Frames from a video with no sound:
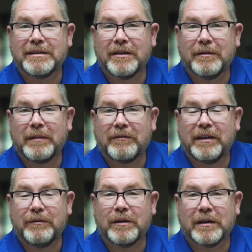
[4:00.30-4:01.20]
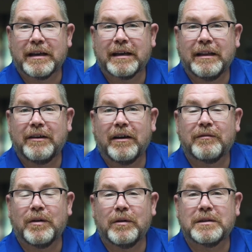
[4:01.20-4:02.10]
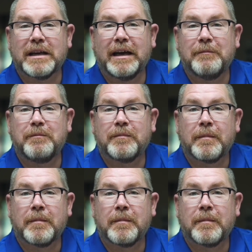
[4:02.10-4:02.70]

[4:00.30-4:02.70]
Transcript: so that my feet weren't dangling off the whole time.